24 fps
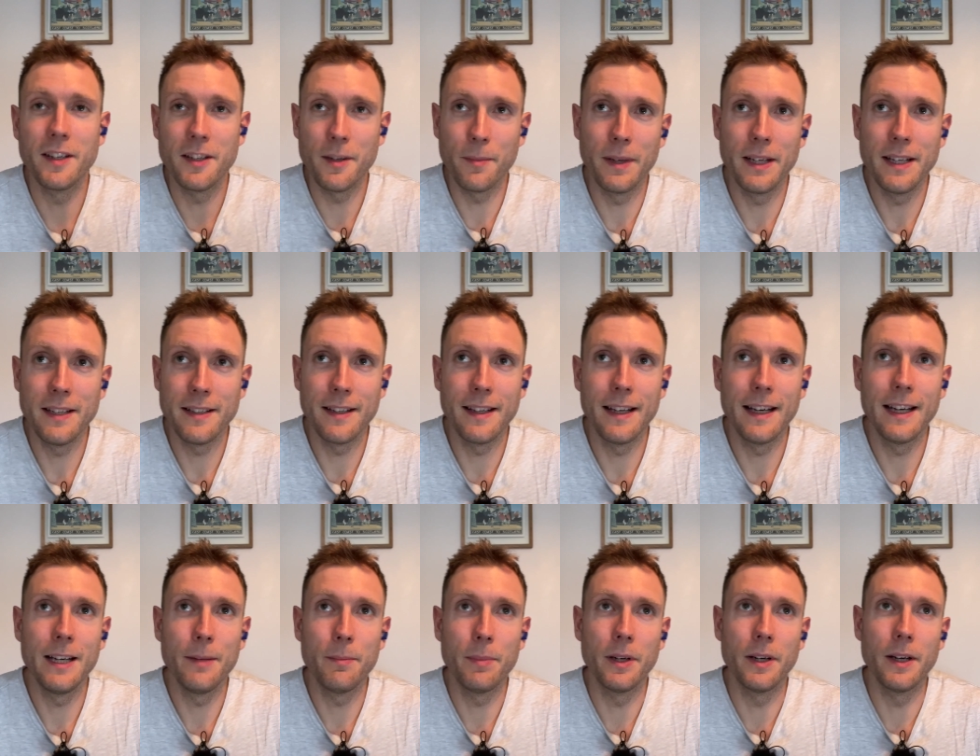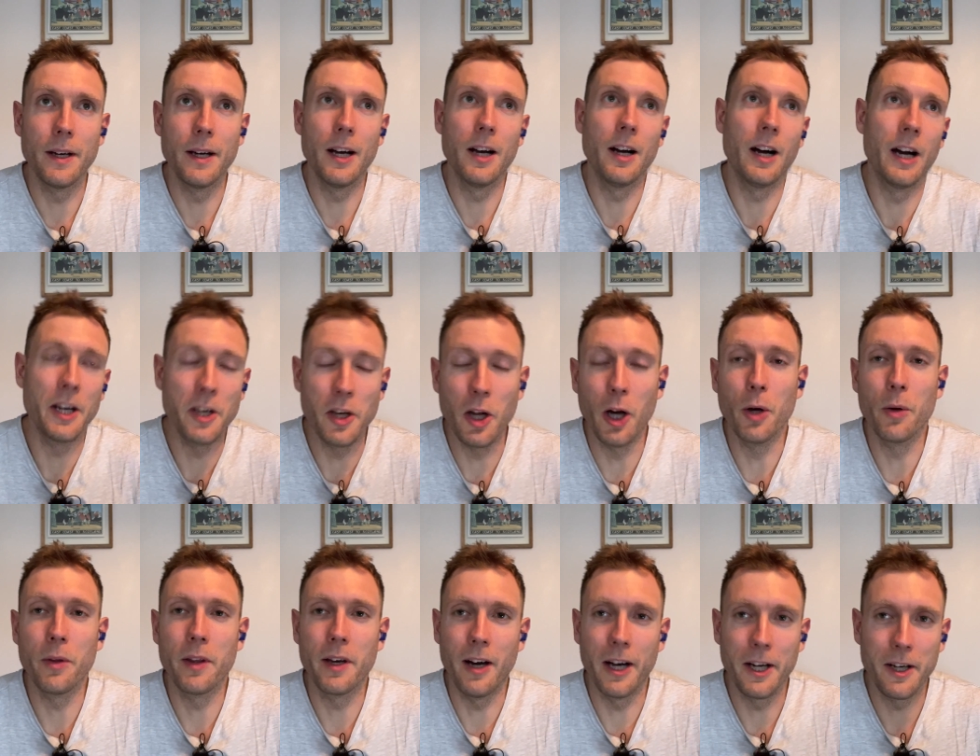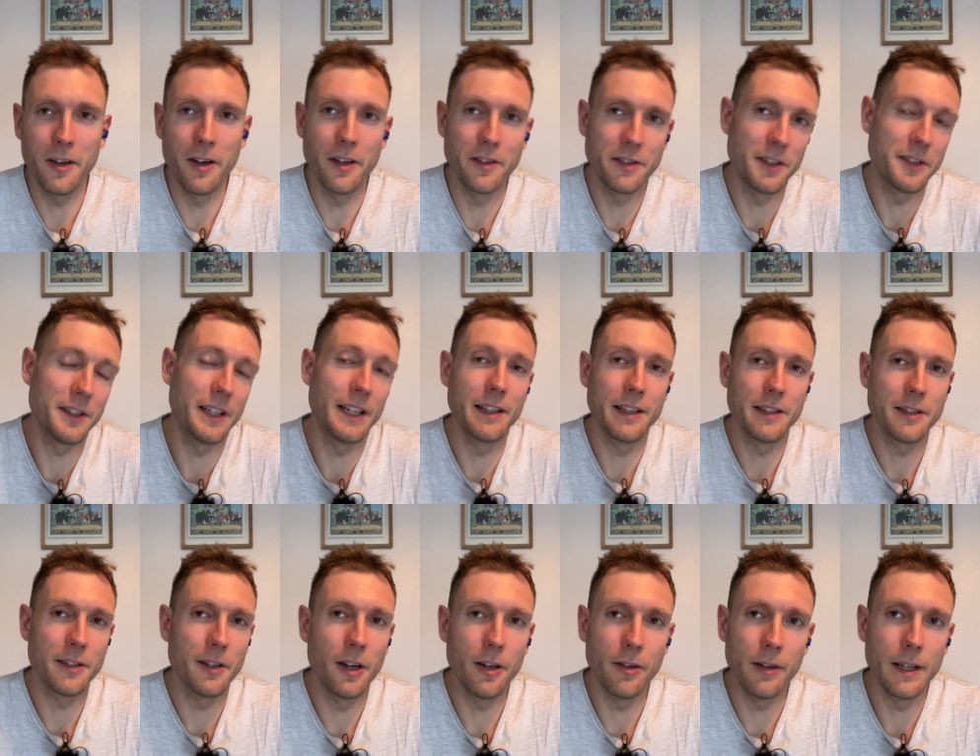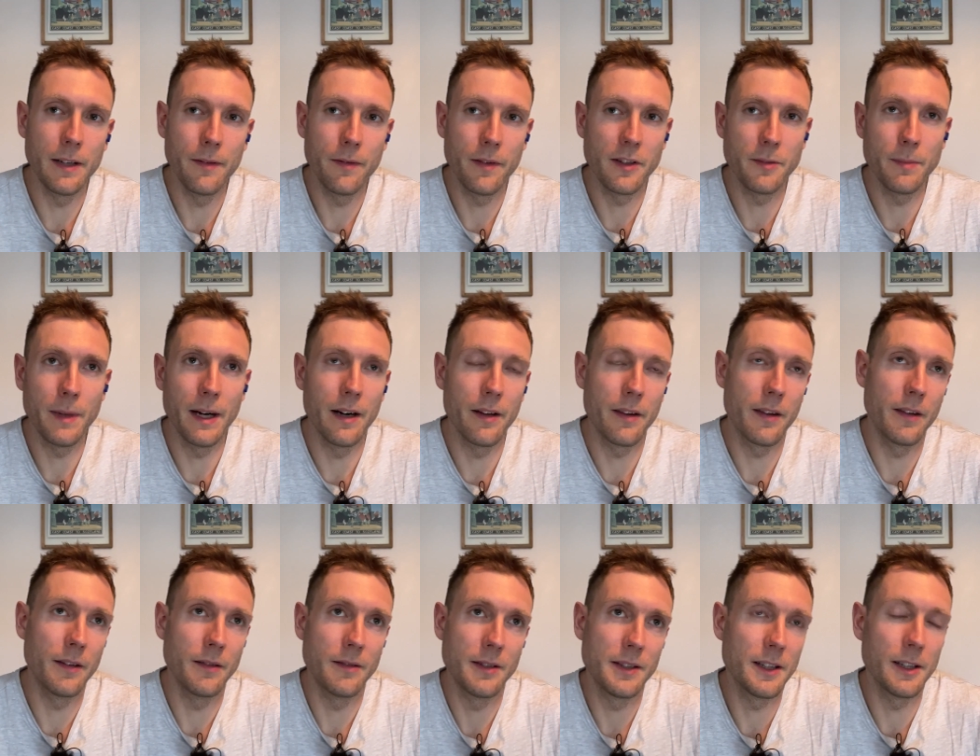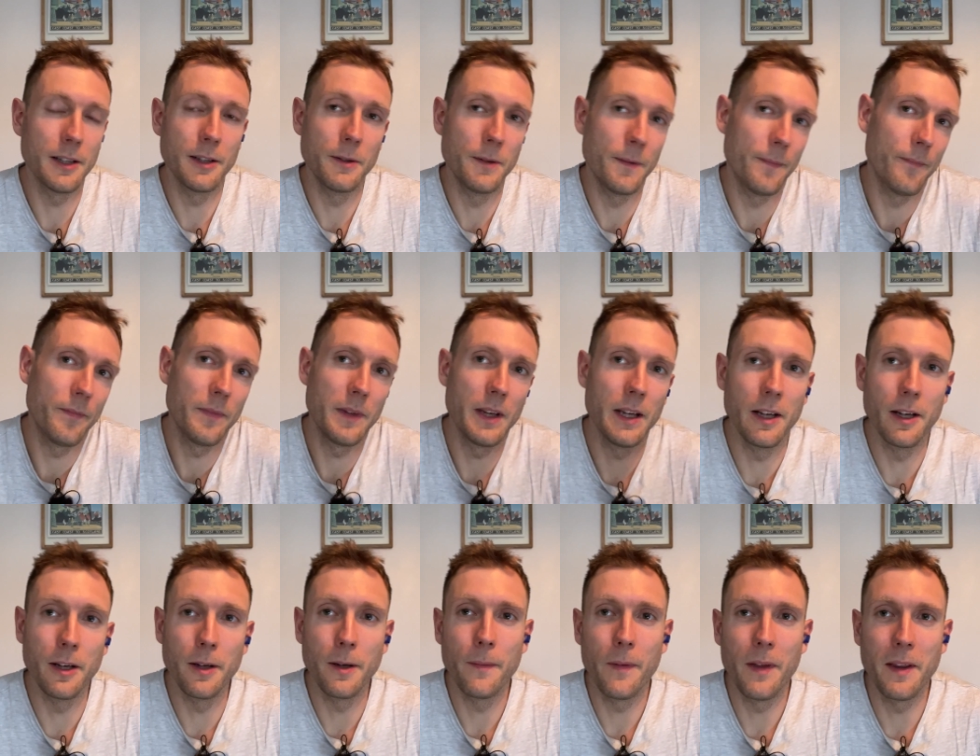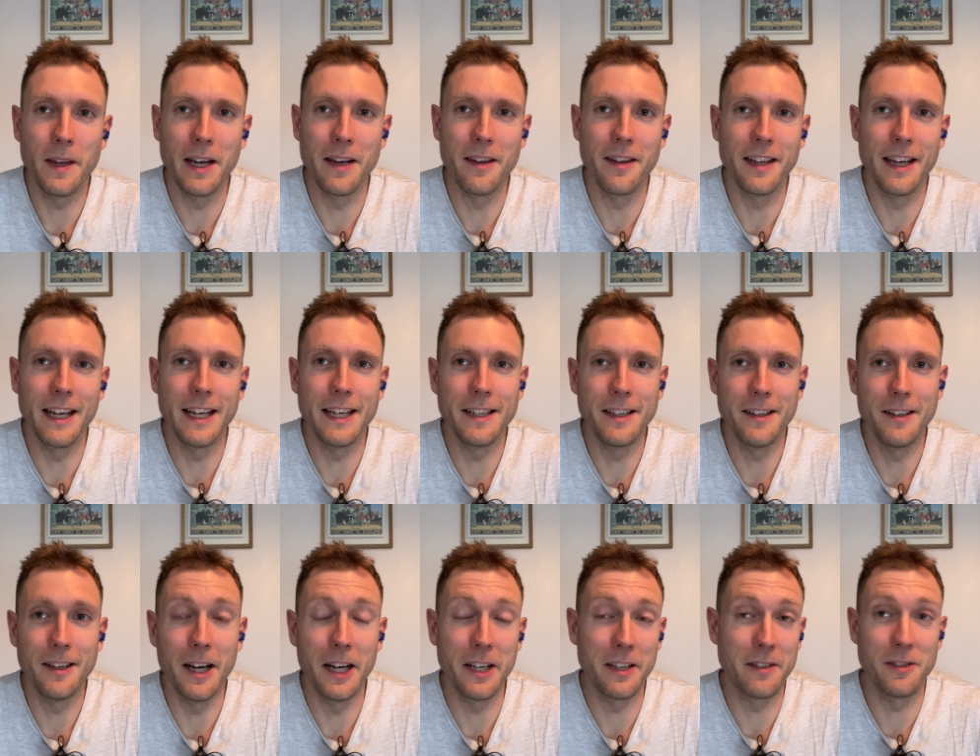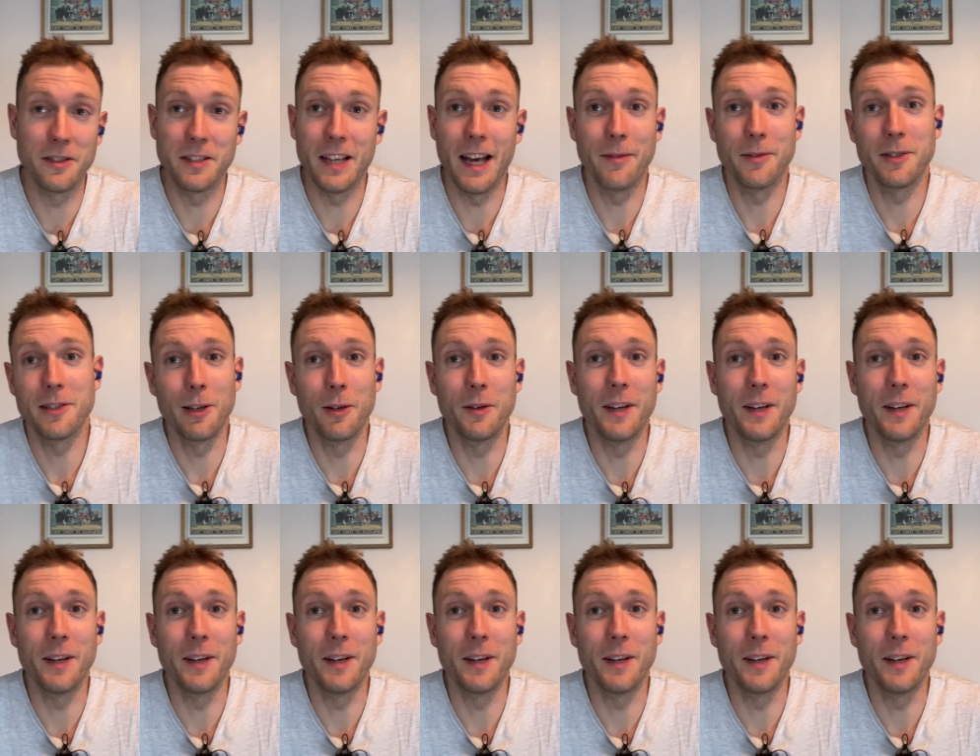to be today, but I know that I can't sustain this heart rate for this marathon. So, you know, at the end of the day, I just have to slow